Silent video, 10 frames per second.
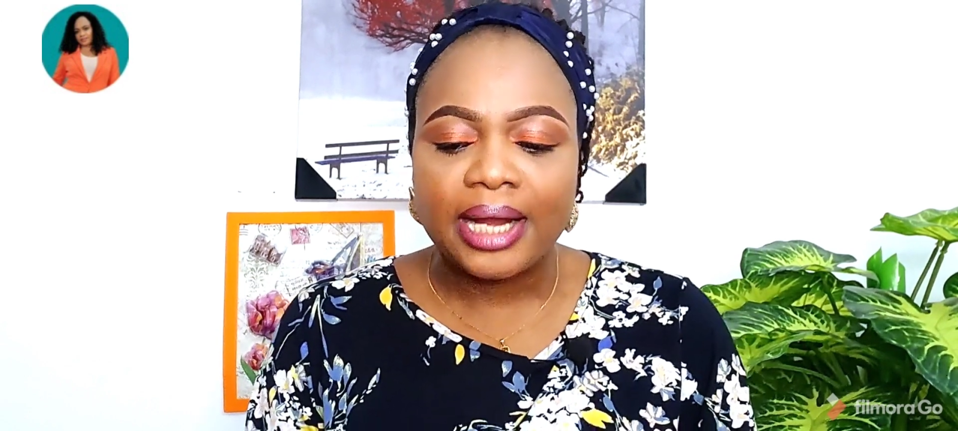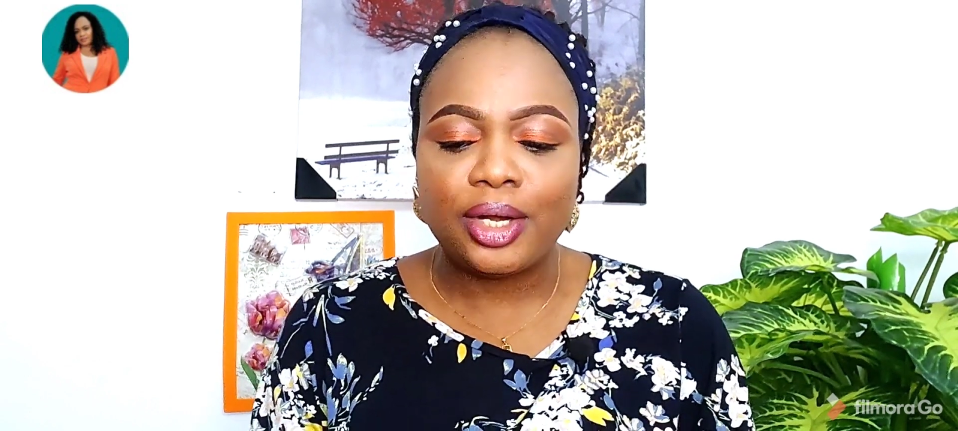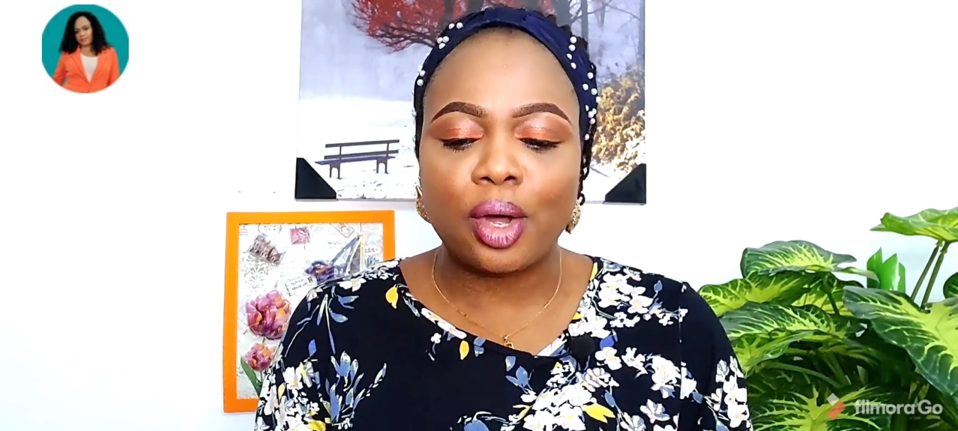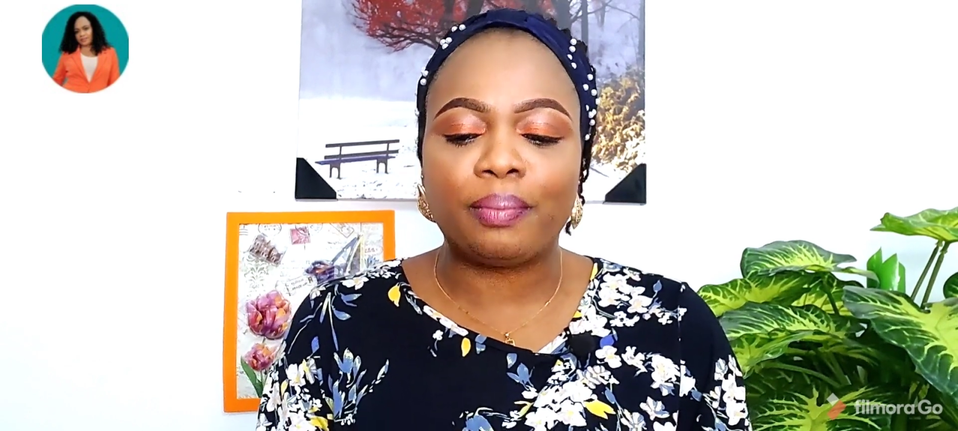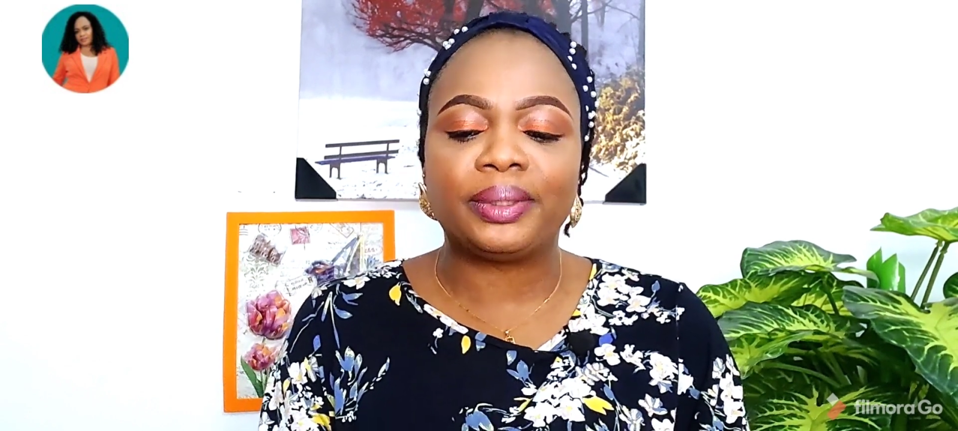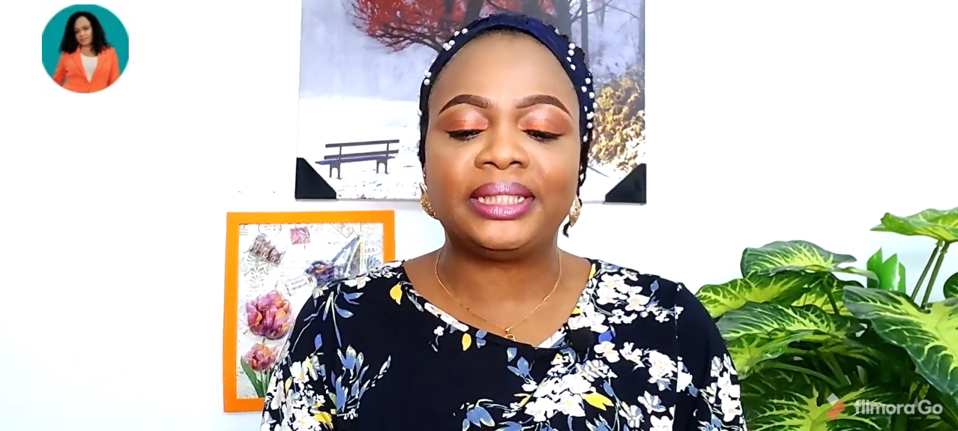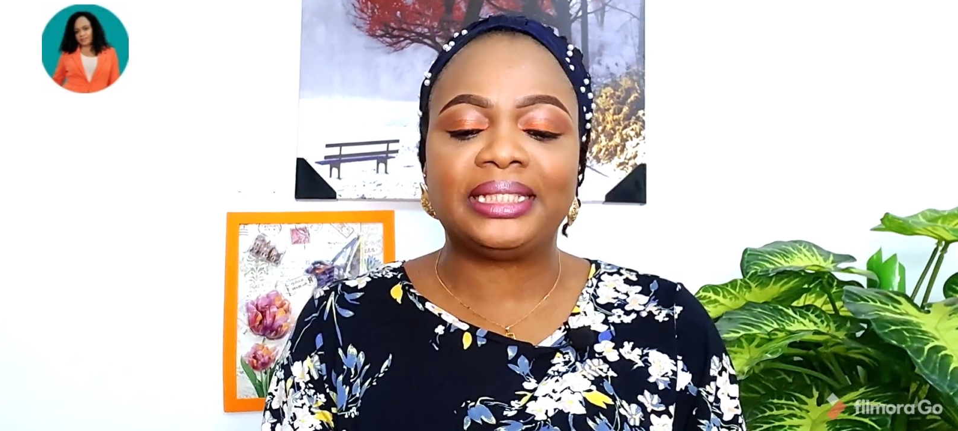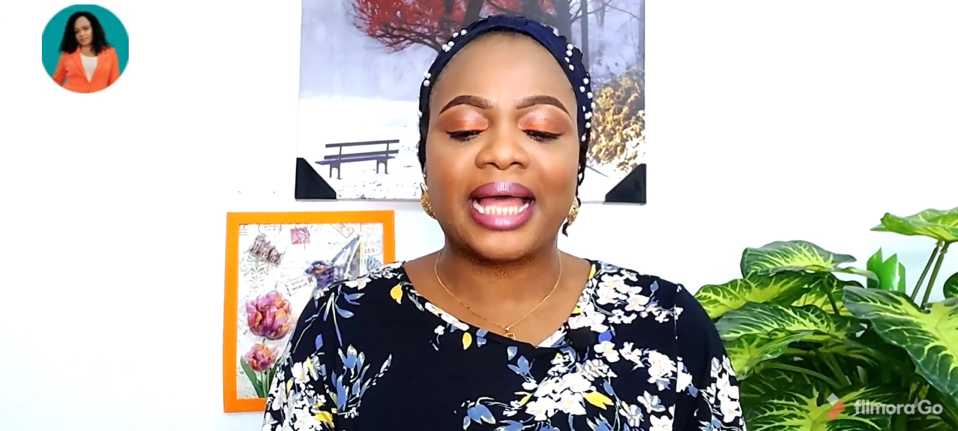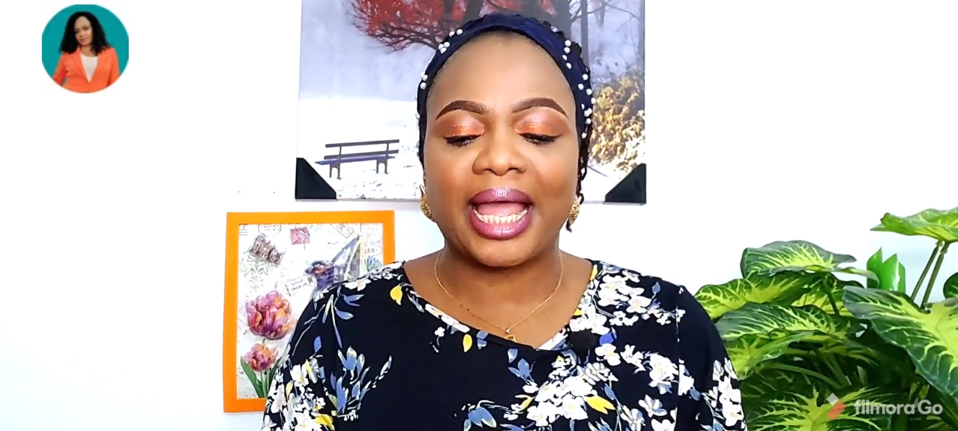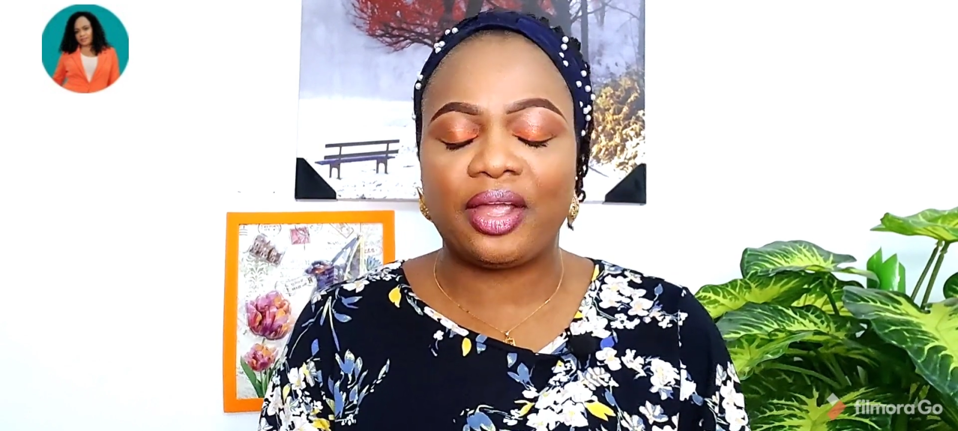Number
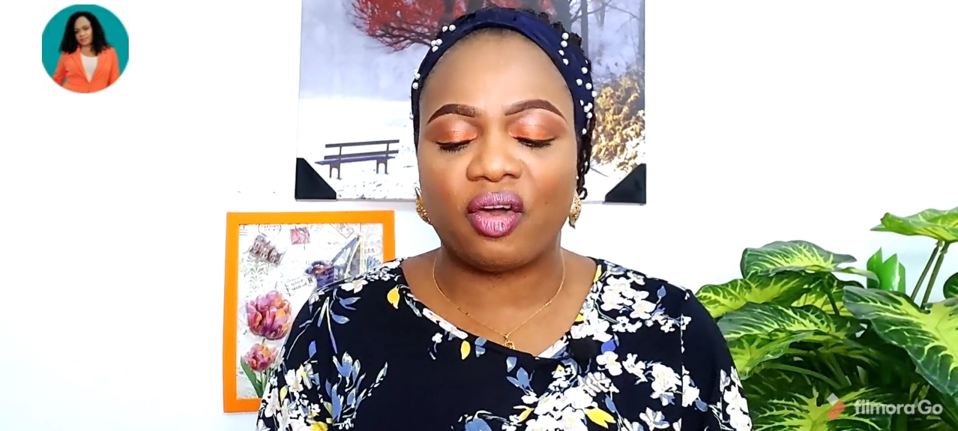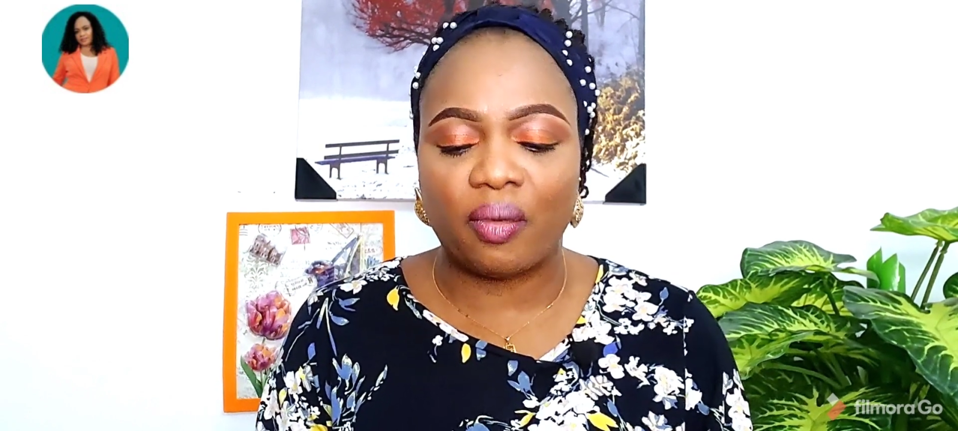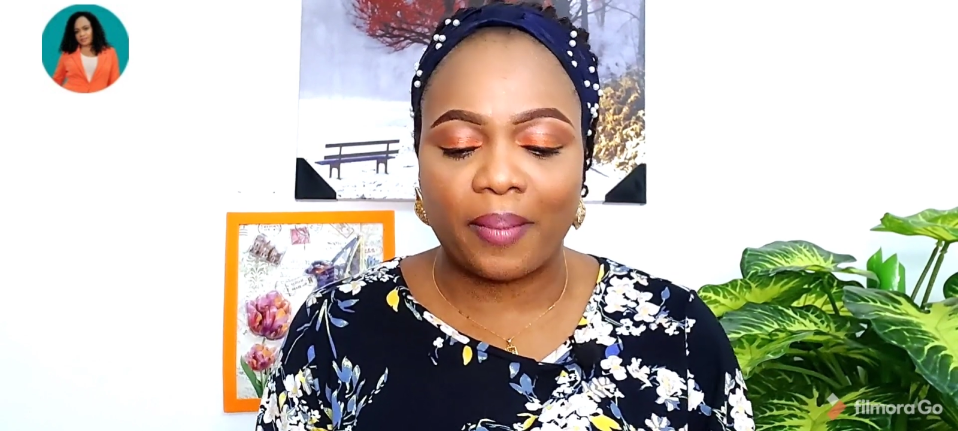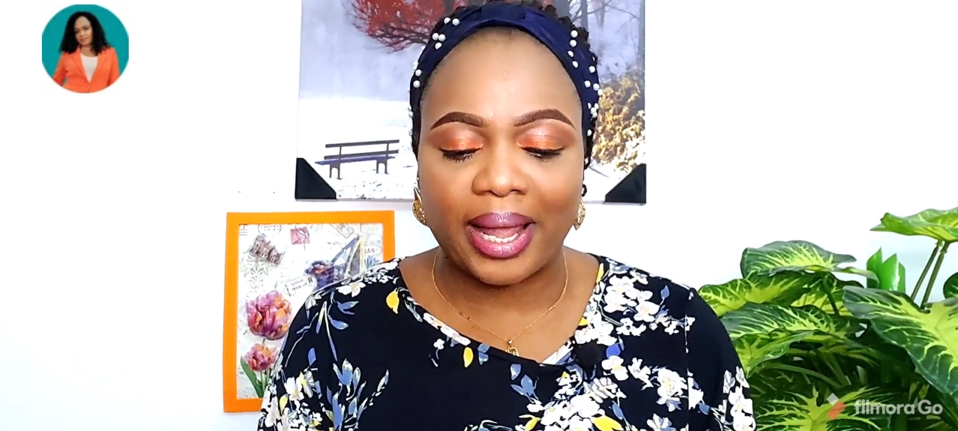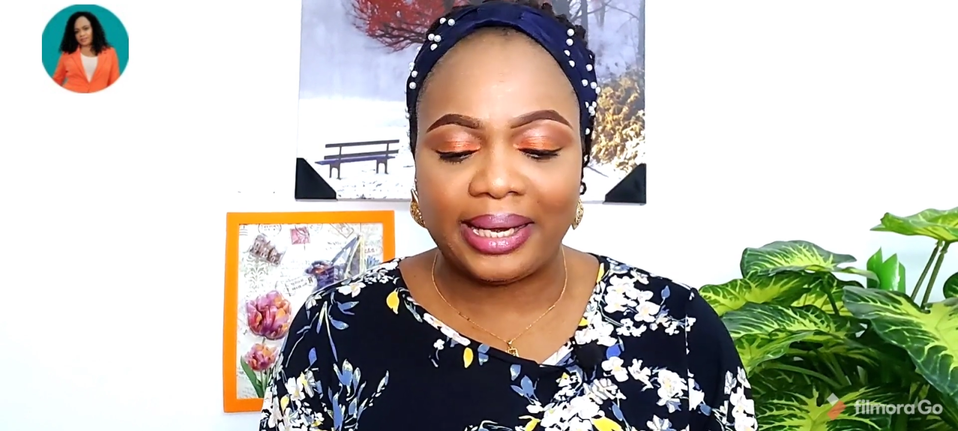9 on my